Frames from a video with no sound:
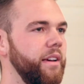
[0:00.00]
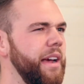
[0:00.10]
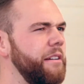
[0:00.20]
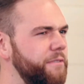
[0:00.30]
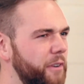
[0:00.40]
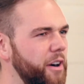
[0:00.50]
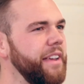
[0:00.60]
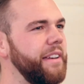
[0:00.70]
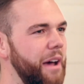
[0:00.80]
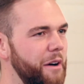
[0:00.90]
And funny
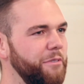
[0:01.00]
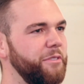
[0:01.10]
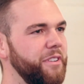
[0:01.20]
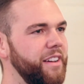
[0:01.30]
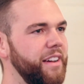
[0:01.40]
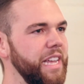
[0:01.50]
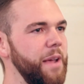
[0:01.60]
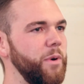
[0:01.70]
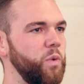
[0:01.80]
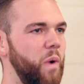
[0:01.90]
enough,
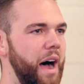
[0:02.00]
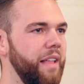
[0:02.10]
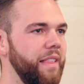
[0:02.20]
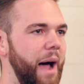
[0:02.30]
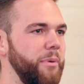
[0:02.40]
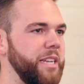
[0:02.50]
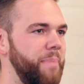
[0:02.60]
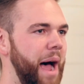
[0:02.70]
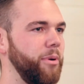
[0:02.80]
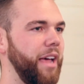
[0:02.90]
it was while I was at
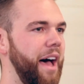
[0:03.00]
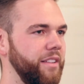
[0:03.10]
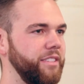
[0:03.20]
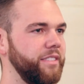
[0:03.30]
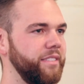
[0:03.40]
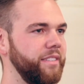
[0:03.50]
Bible college.